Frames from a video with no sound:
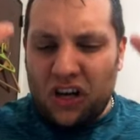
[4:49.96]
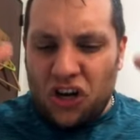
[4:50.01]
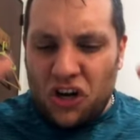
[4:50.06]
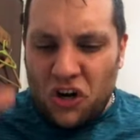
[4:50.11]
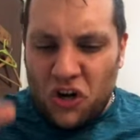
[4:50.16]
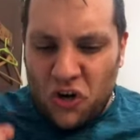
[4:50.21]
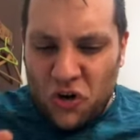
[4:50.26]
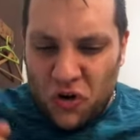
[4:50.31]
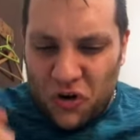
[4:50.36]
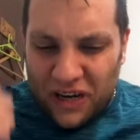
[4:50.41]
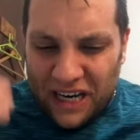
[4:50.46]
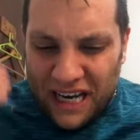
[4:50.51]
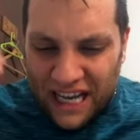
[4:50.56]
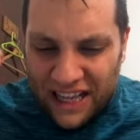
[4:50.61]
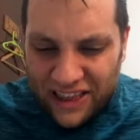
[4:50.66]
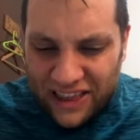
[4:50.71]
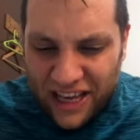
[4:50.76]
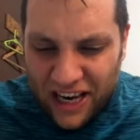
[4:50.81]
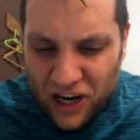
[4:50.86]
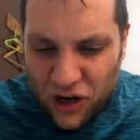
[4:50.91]
Look
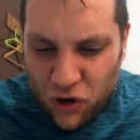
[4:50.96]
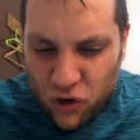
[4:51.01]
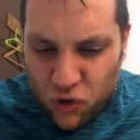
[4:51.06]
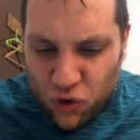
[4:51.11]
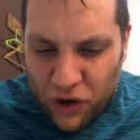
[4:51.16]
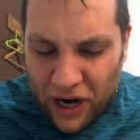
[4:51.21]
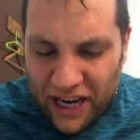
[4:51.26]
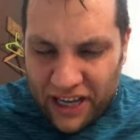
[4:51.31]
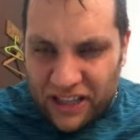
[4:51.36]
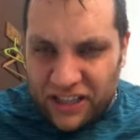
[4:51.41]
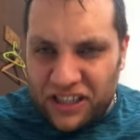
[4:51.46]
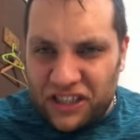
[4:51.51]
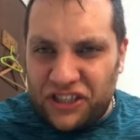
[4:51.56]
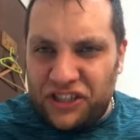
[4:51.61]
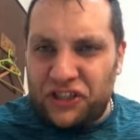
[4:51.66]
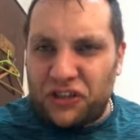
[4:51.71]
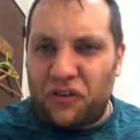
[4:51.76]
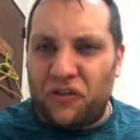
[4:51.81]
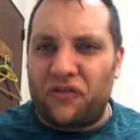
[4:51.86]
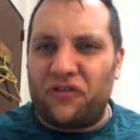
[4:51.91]
at the
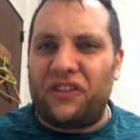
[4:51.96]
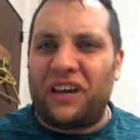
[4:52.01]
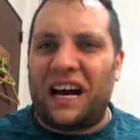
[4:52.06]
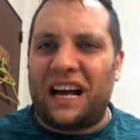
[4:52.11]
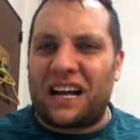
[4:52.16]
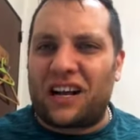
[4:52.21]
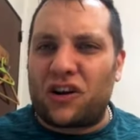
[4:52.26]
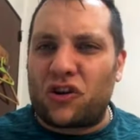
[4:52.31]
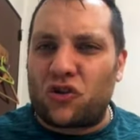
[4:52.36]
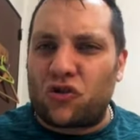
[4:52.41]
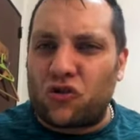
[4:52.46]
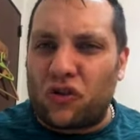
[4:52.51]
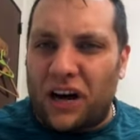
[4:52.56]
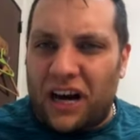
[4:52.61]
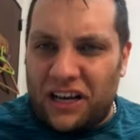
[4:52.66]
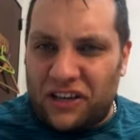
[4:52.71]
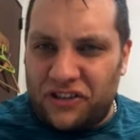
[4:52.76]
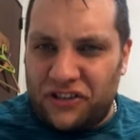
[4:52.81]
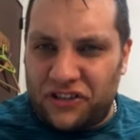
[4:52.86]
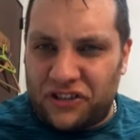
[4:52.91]
greatness of that
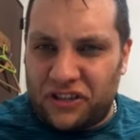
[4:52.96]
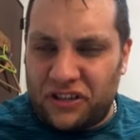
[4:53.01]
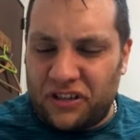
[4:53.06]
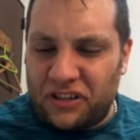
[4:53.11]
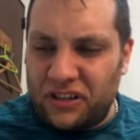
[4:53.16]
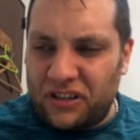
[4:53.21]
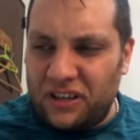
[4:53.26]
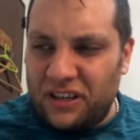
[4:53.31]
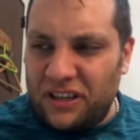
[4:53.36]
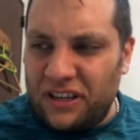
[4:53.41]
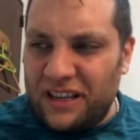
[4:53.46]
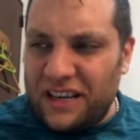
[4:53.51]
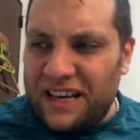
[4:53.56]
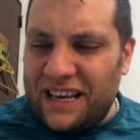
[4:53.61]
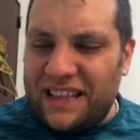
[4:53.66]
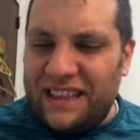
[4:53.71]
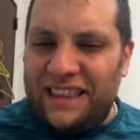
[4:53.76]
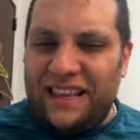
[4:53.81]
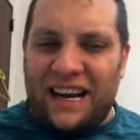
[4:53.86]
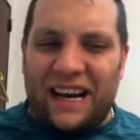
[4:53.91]
Christ
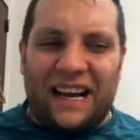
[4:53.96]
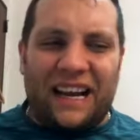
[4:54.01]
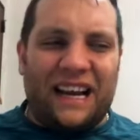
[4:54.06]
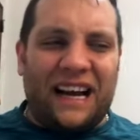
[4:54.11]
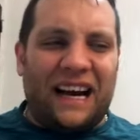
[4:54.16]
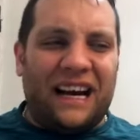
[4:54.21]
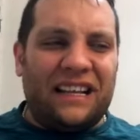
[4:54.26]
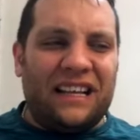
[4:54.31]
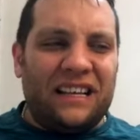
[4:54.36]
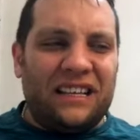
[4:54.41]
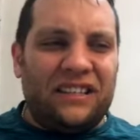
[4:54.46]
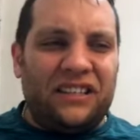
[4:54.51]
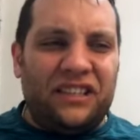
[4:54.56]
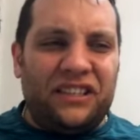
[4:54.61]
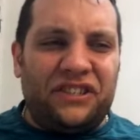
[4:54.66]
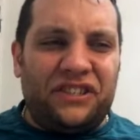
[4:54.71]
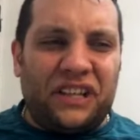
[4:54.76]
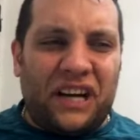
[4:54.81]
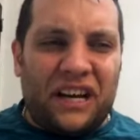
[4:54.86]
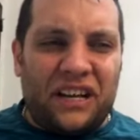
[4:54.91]
that God
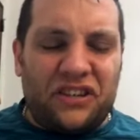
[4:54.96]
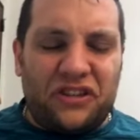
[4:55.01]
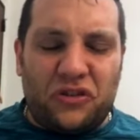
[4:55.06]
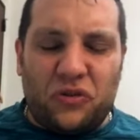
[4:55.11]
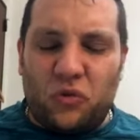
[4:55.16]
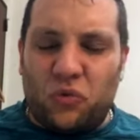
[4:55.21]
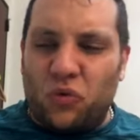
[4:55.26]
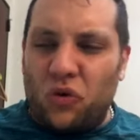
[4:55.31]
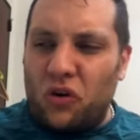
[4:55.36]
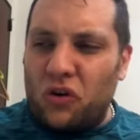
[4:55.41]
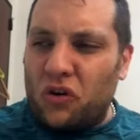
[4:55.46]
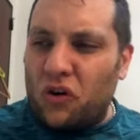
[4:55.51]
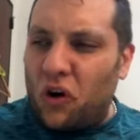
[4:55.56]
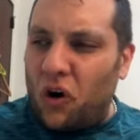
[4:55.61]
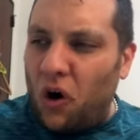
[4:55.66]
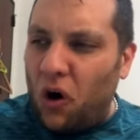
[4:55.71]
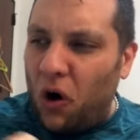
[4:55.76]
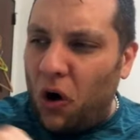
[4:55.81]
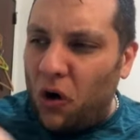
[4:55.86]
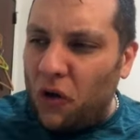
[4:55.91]
decided to work
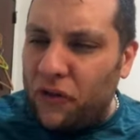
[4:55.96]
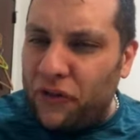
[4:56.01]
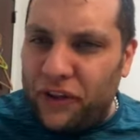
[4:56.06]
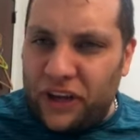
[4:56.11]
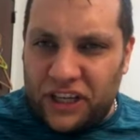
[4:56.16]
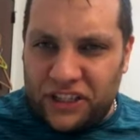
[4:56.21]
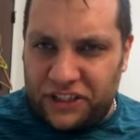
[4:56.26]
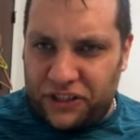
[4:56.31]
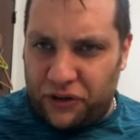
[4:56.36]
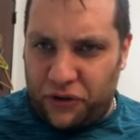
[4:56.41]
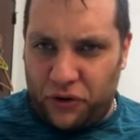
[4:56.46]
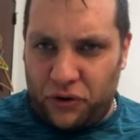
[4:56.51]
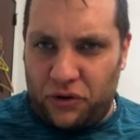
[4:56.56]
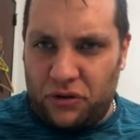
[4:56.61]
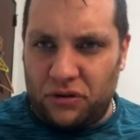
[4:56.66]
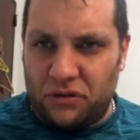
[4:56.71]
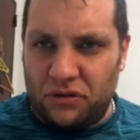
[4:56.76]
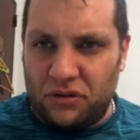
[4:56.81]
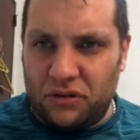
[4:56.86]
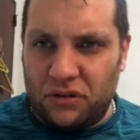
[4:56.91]
all this through.
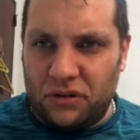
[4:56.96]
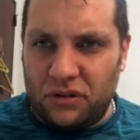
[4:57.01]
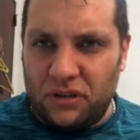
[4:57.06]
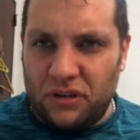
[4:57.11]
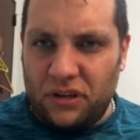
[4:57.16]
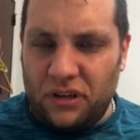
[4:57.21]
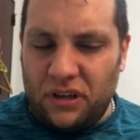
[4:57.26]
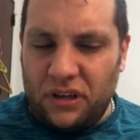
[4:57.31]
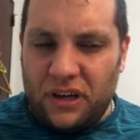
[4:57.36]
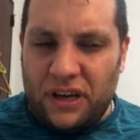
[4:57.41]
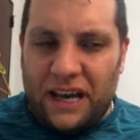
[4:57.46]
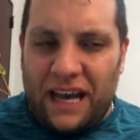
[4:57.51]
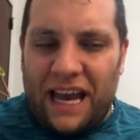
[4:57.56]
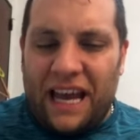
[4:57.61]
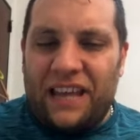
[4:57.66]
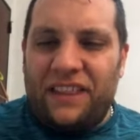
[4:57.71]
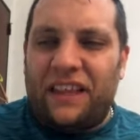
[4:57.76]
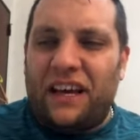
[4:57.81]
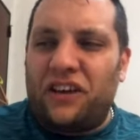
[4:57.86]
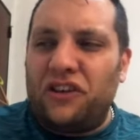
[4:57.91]

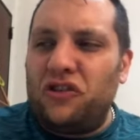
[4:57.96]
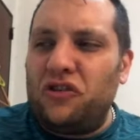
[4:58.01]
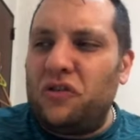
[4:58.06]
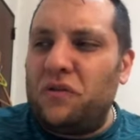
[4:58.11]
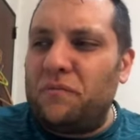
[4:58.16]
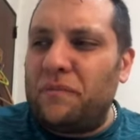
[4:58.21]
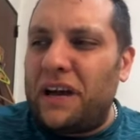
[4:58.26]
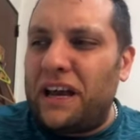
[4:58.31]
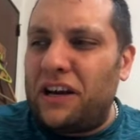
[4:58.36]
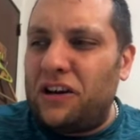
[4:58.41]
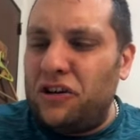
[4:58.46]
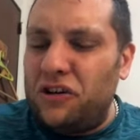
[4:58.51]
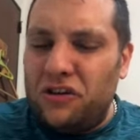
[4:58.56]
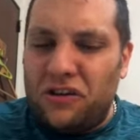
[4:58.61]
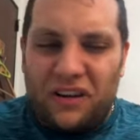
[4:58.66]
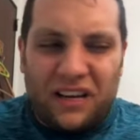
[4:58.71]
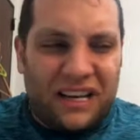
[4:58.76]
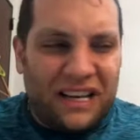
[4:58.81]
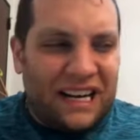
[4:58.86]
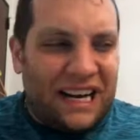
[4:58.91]
And that you may
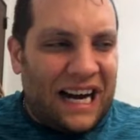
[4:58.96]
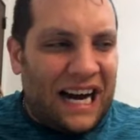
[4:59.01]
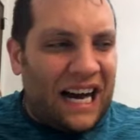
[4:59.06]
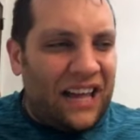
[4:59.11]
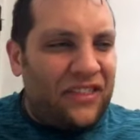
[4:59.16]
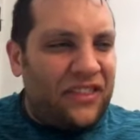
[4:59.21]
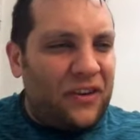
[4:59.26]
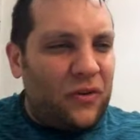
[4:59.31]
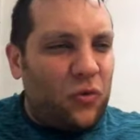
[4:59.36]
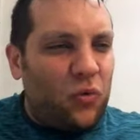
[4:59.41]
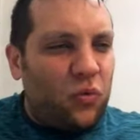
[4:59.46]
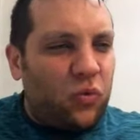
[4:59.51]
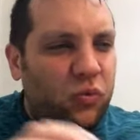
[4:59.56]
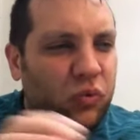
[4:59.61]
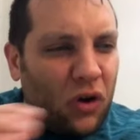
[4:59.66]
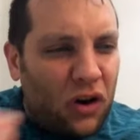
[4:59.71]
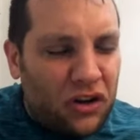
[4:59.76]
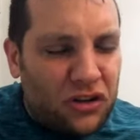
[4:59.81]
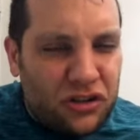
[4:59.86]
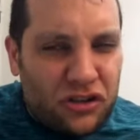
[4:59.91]
look at the
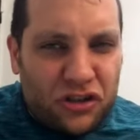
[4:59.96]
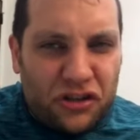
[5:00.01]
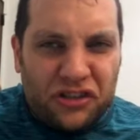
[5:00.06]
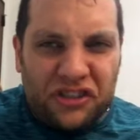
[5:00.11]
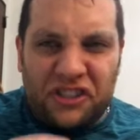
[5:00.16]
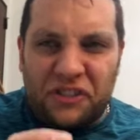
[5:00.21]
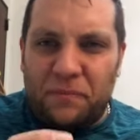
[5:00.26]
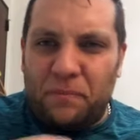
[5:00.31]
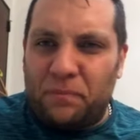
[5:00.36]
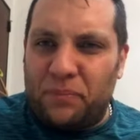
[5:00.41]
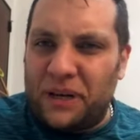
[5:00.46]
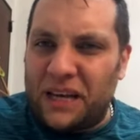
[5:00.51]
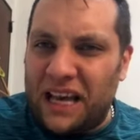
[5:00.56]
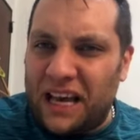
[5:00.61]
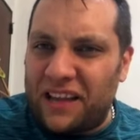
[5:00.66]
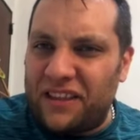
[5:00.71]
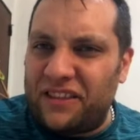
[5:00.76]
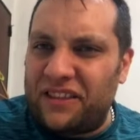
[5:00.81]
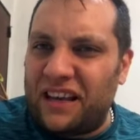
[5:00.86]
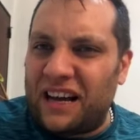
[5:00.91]
wondrous
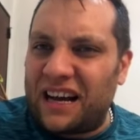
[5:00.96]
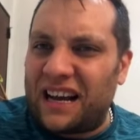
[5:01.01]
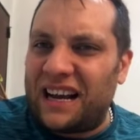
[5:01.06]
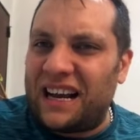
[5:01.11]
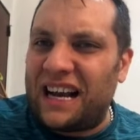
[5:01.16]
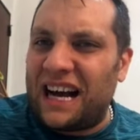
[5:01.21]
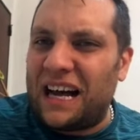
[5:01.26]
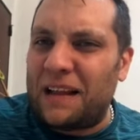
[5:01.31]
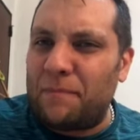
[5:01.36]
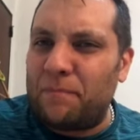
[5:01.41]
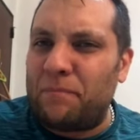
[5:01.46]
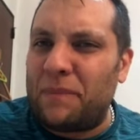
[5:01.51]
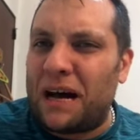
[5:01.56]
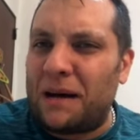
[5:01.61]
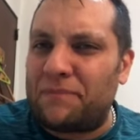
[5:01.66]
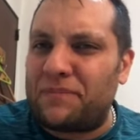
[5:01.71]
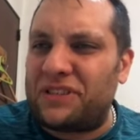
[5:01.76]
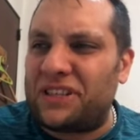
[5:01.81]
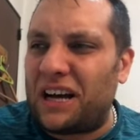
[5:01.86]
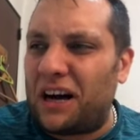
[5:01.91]
plan that God
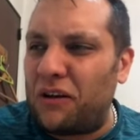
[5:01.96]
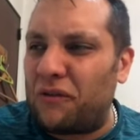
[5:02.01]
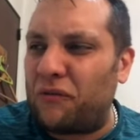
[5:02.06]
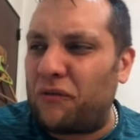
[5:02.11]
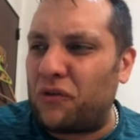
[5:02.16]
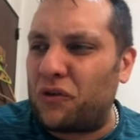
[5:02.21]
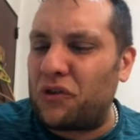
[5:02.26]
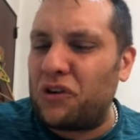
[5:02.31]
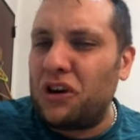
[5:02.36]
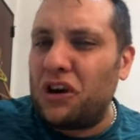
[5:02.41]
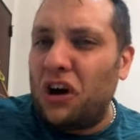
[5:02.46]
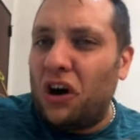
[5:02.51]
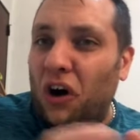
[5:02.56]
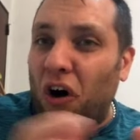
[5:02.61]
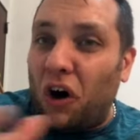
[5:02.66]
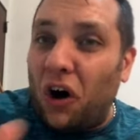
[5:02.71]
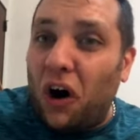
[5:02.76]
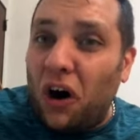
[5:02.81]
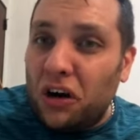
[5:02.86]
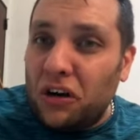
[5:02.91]
mapped out for
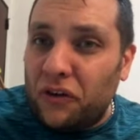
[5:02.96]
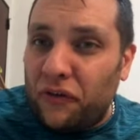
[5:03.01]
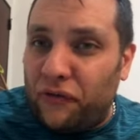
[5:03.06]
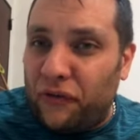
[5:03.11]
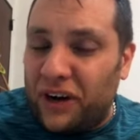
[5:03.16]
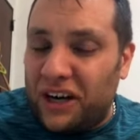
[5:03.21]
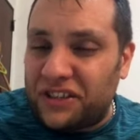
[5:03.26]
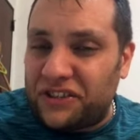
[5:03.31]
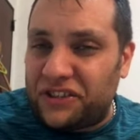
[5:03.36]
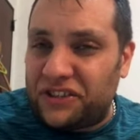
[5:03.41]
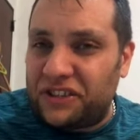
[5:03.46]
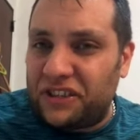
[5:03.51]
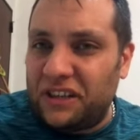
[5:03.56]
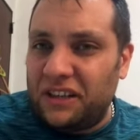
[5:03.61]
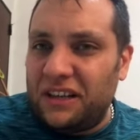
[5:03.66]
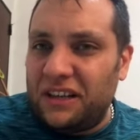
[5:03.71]
all of us